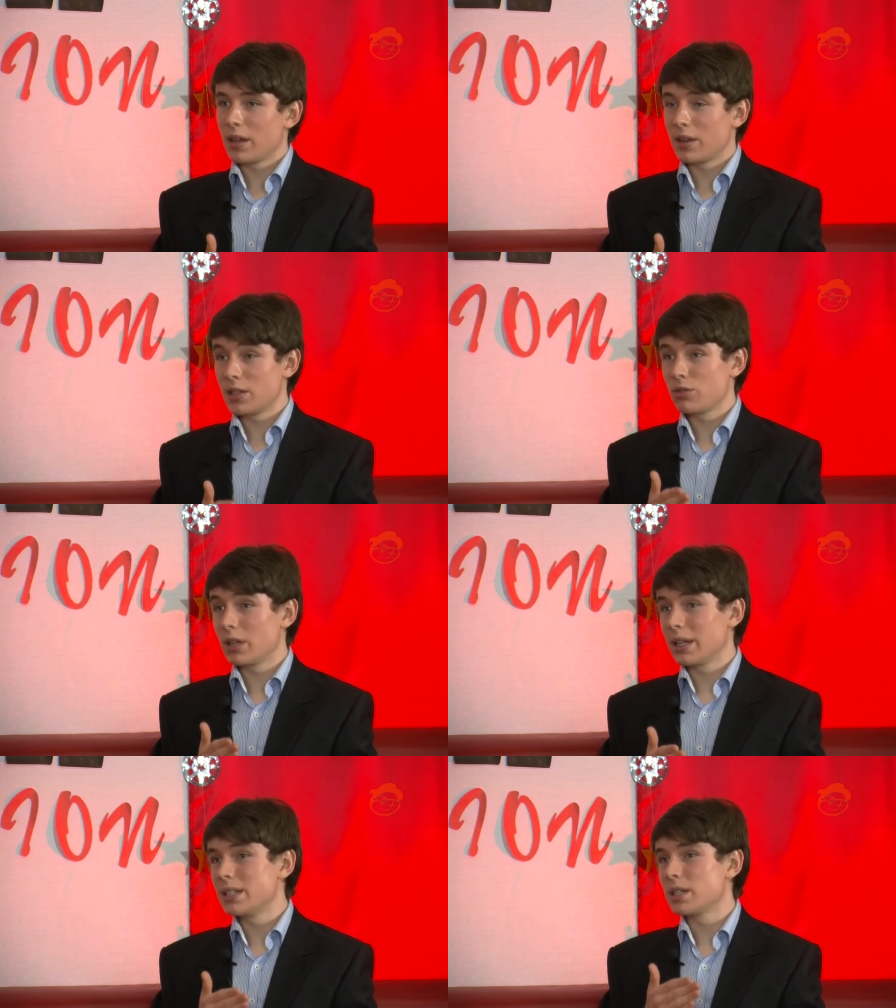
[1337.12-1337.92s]
this
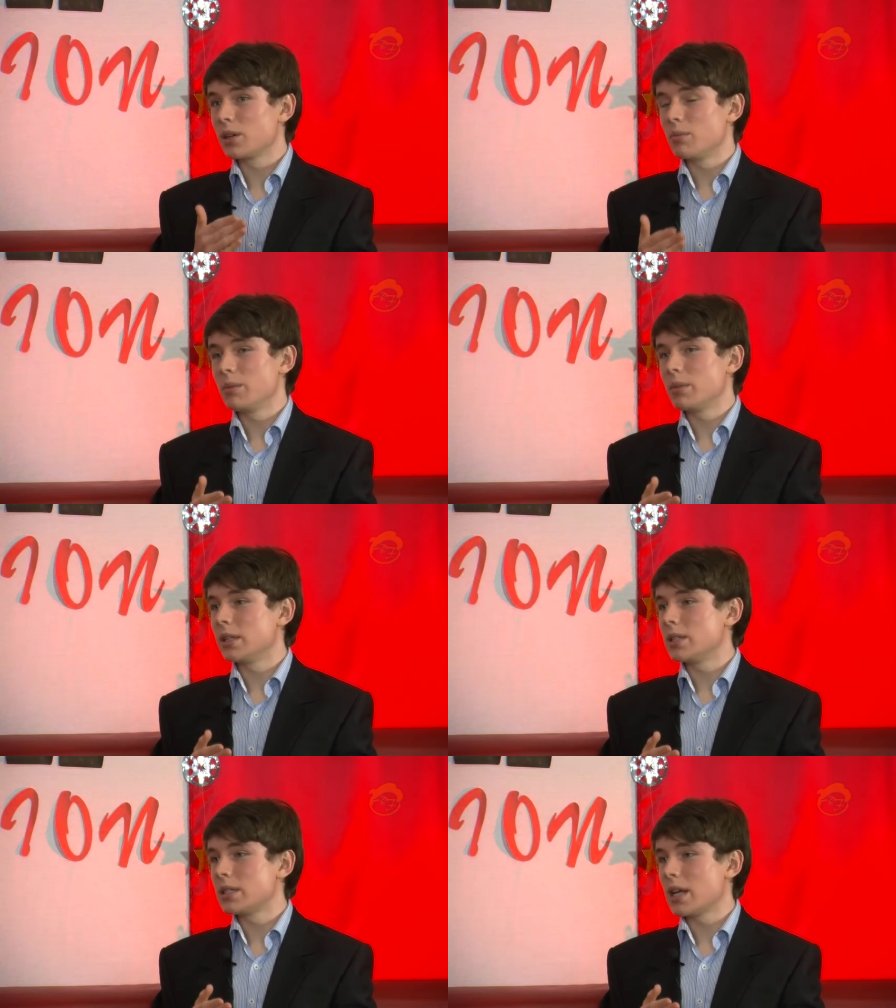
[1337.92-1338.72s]
really is a
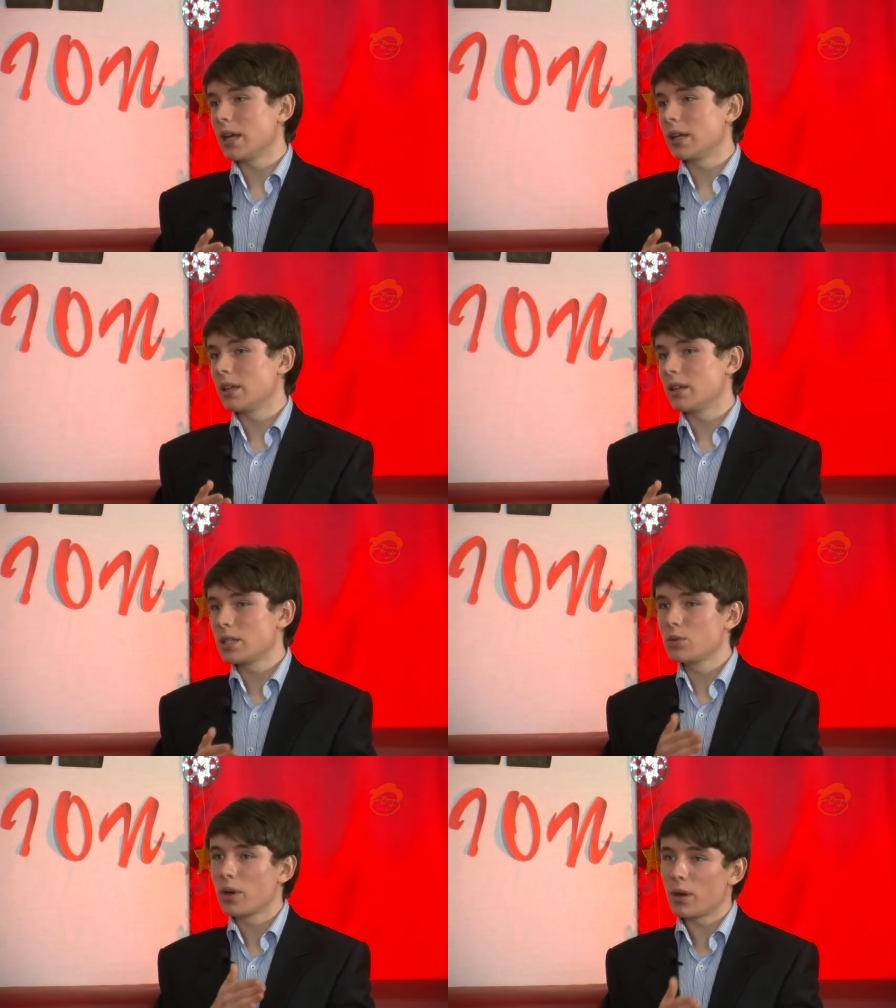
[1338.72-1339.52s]
commitment to saying,
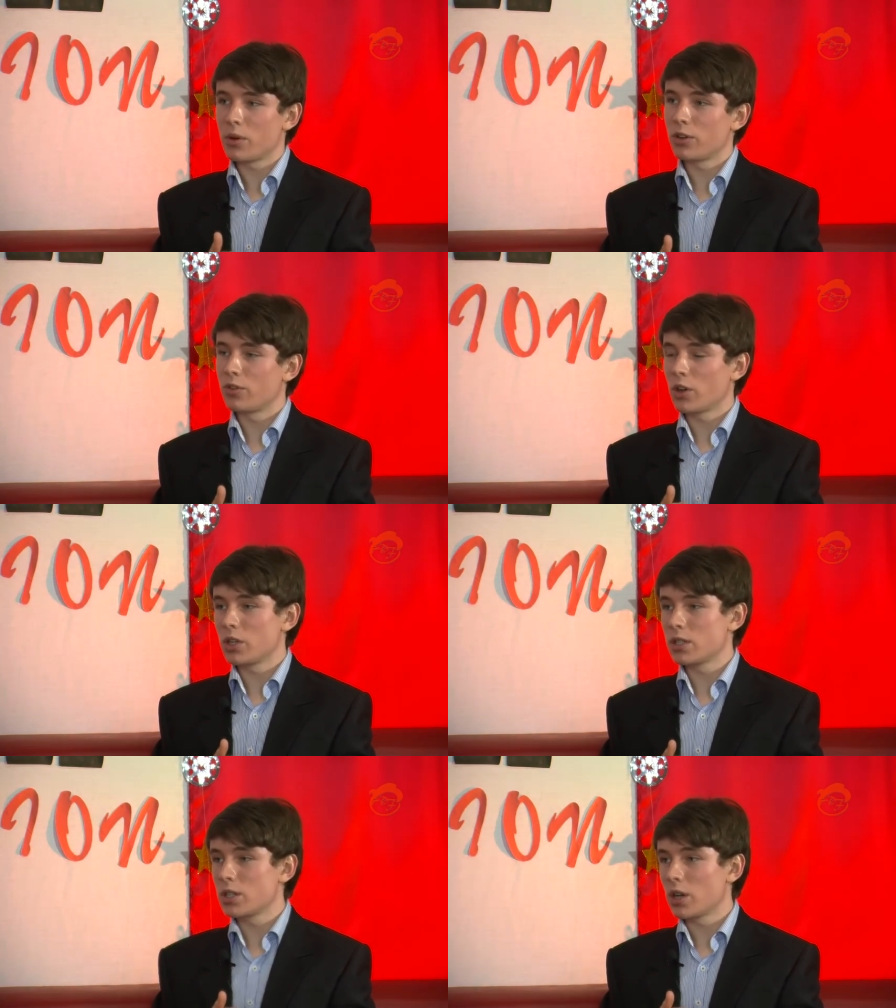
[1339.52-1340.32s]
this is what I want to
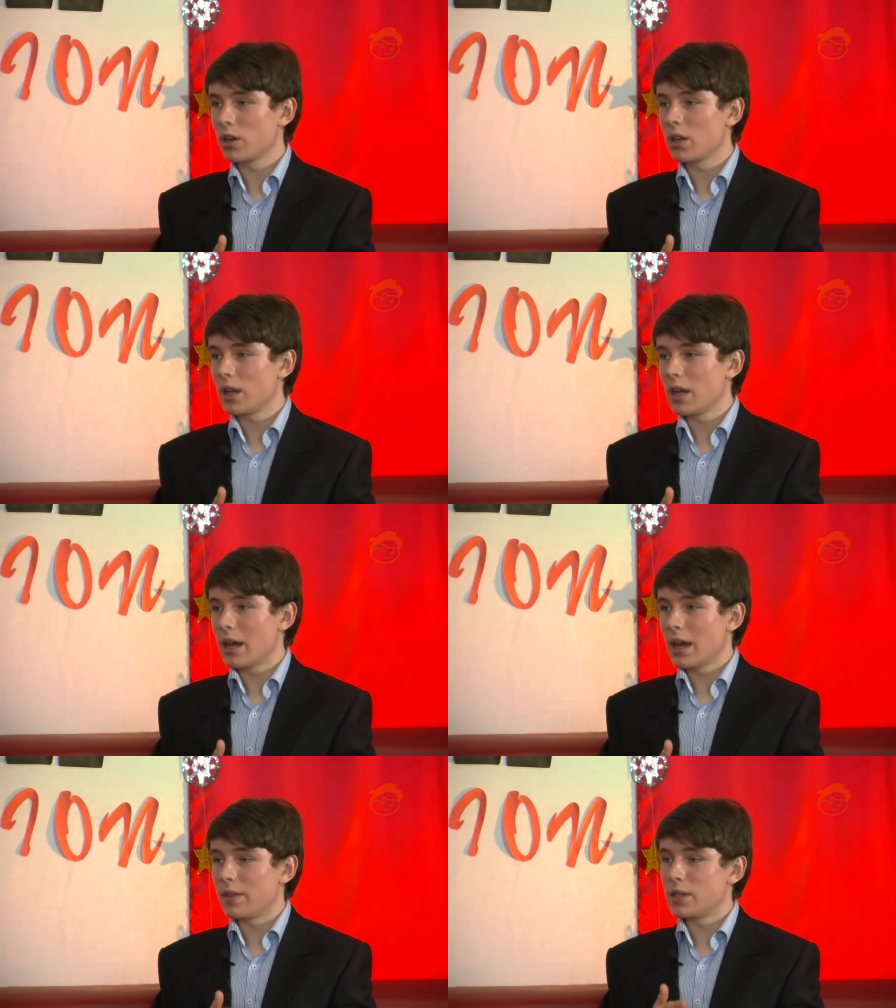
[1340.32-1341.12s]
focus on, and